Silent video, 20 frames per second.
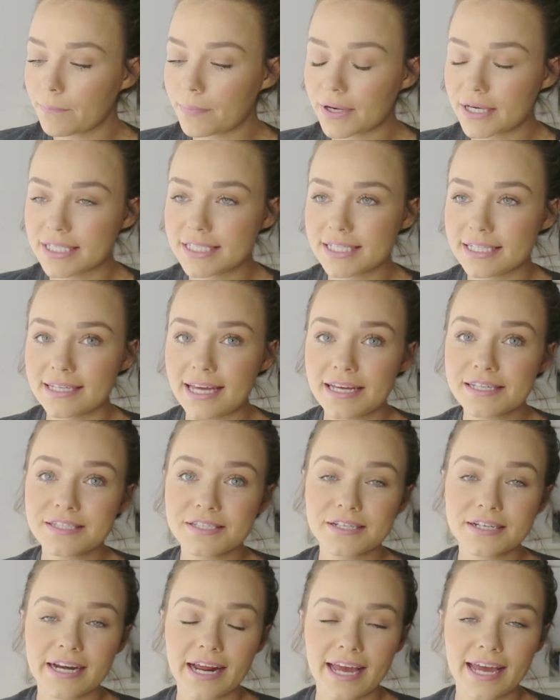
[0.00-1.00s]
But
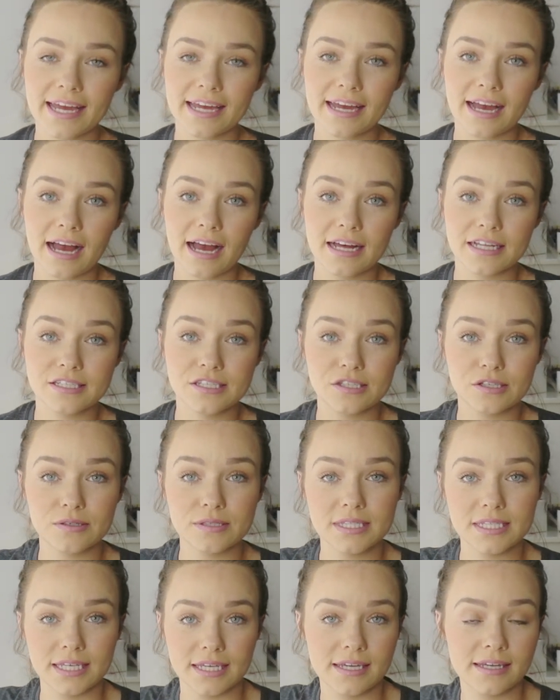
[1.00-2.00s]
yesterday, as
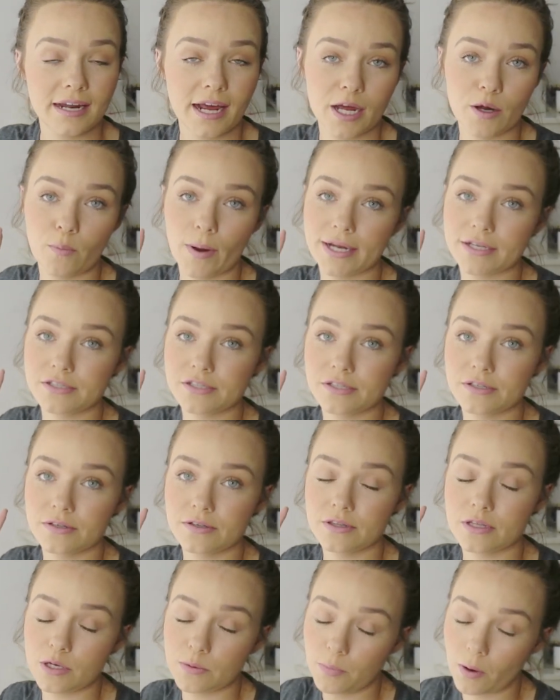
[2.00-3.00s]
you've seen, I went
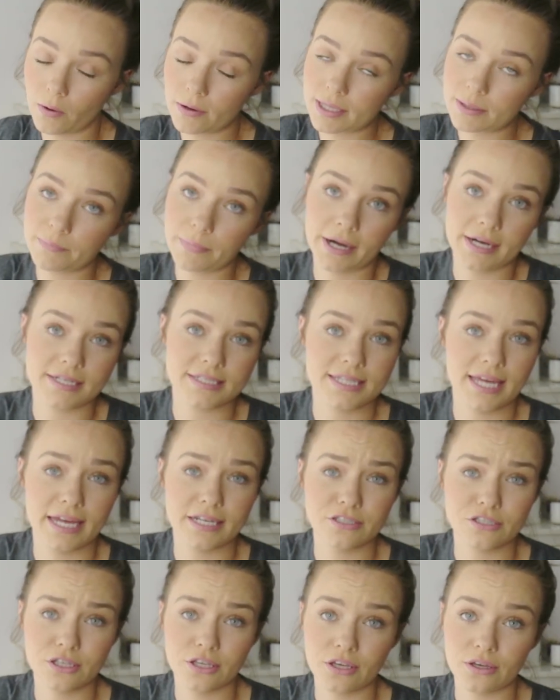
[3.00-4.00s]
to the Napoleon Purtis
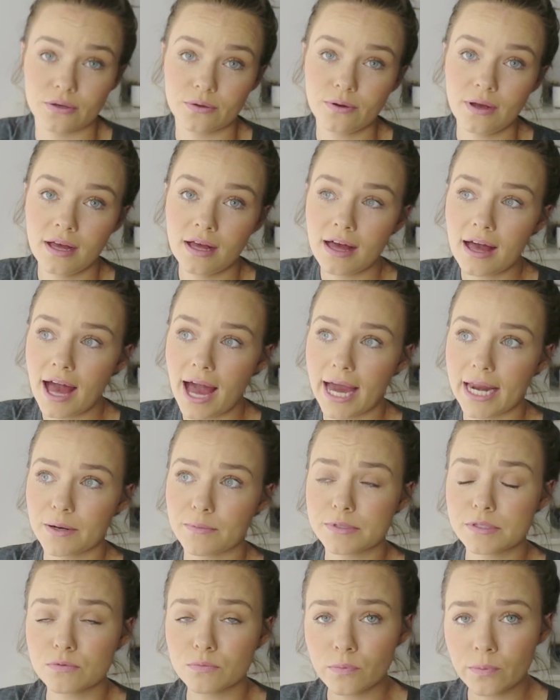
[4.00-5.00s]
HQ and
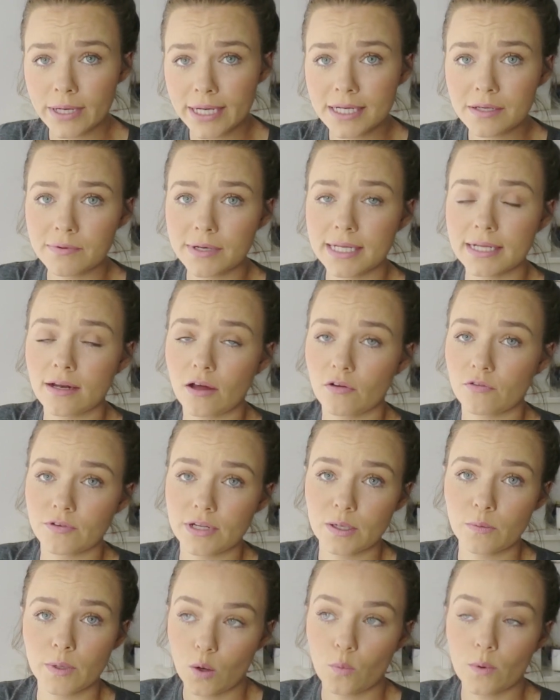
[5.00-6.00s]
it was really, really
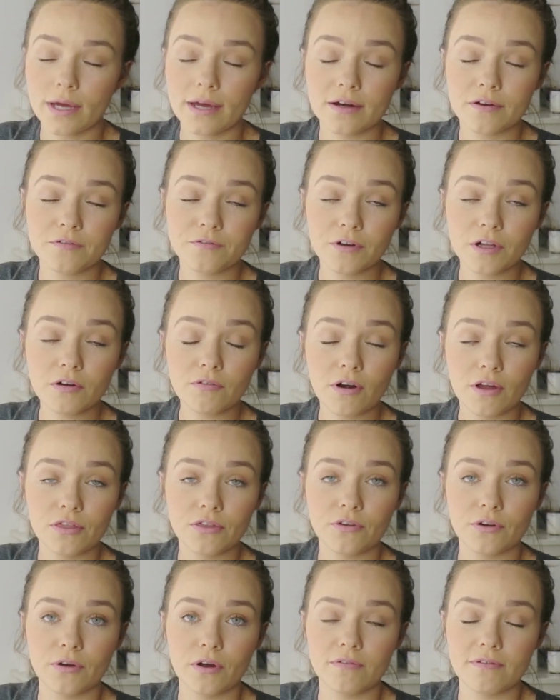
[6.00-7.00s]
lovely. We got a full
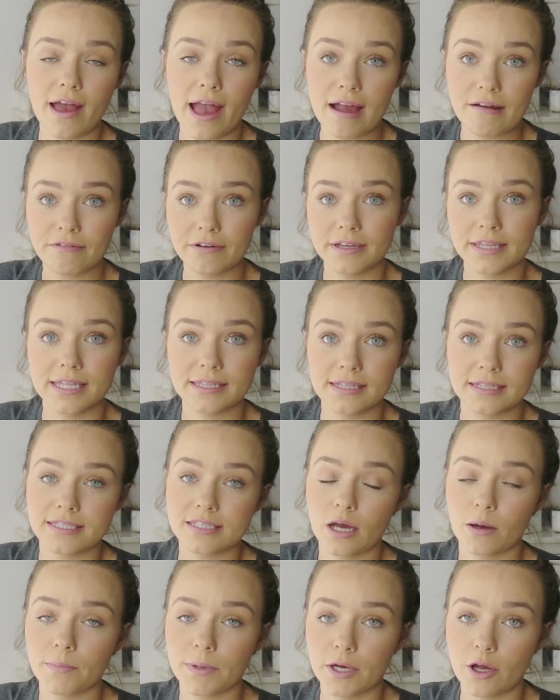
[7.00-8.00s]
run through of everything
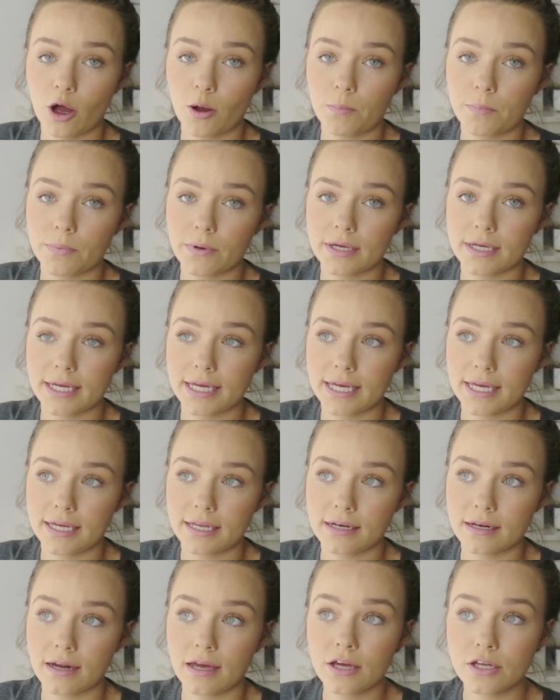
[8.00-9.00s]
that's coming up
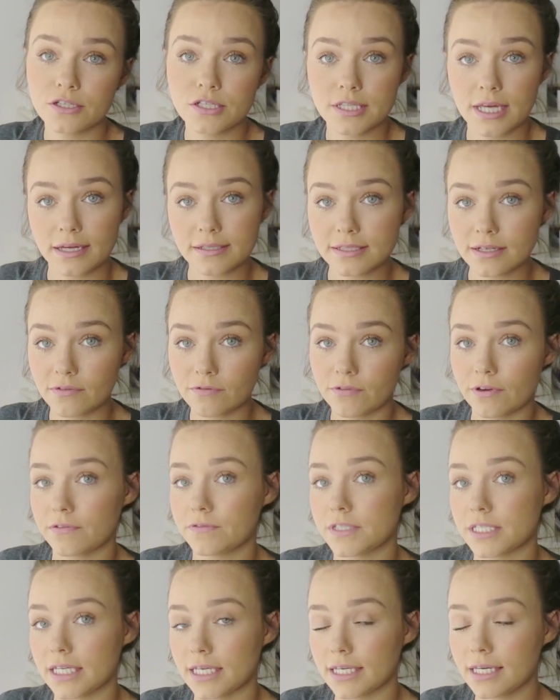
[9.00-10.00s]
in
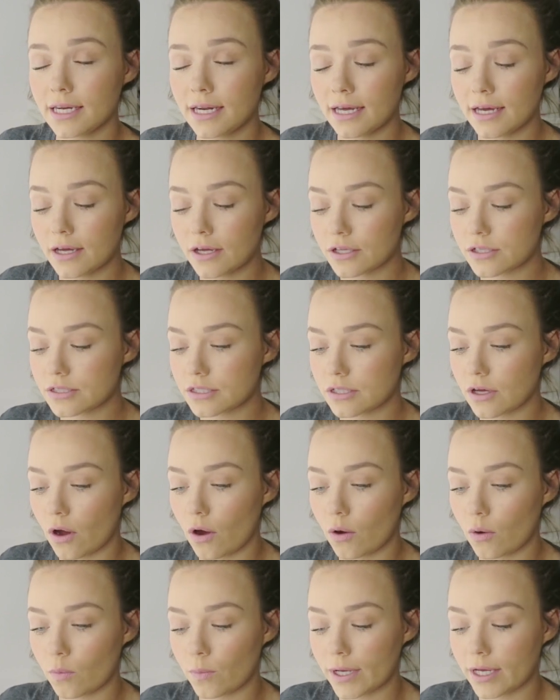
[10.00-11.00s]
2015.
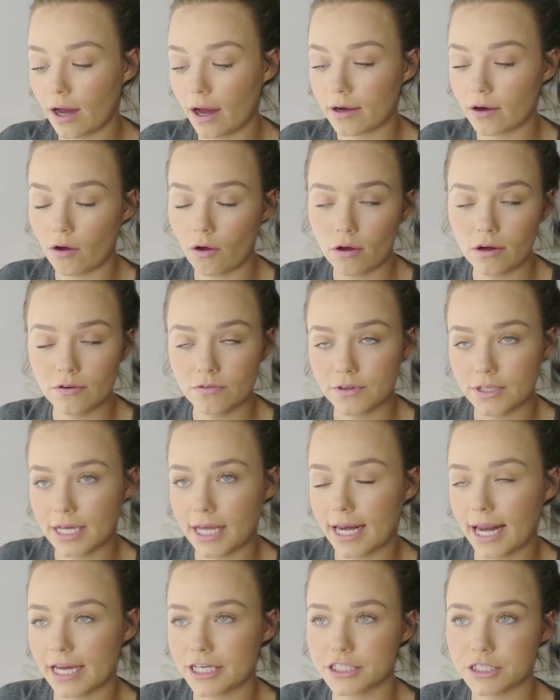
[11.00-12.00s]
So we got all of the
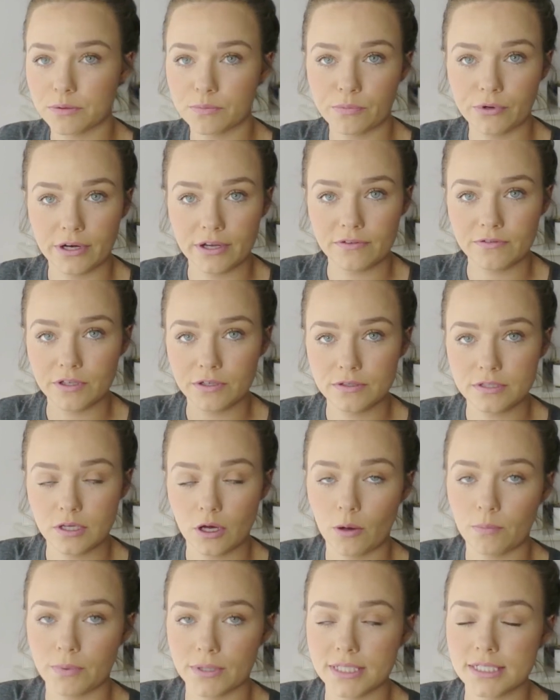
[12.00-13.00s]
collection
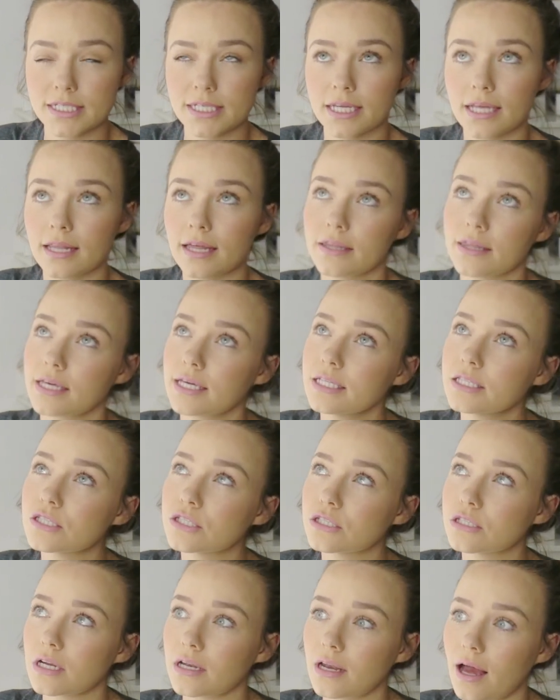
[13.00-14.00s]
previews up until, I think
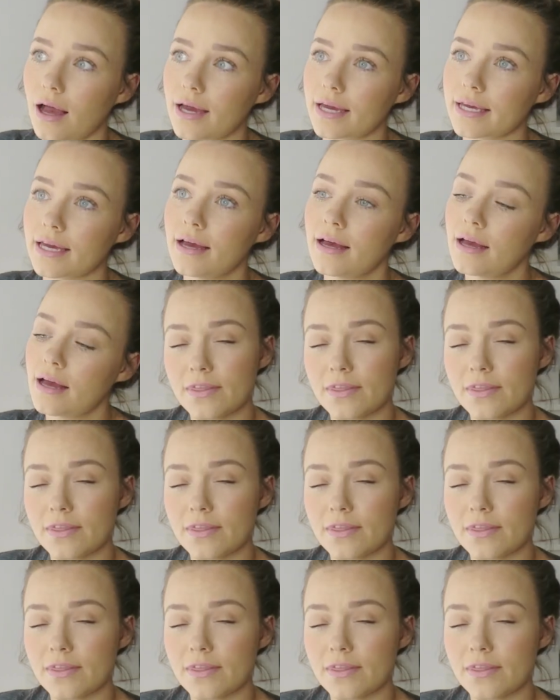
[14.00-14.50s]
it's July.